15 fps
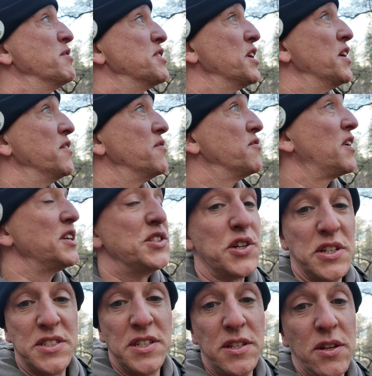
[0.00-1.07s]
Reserve
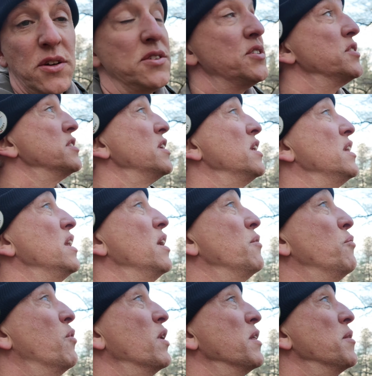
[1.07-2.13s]
Franchises Lodge is
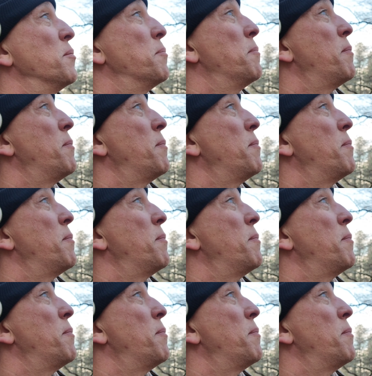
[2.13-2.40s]
one of the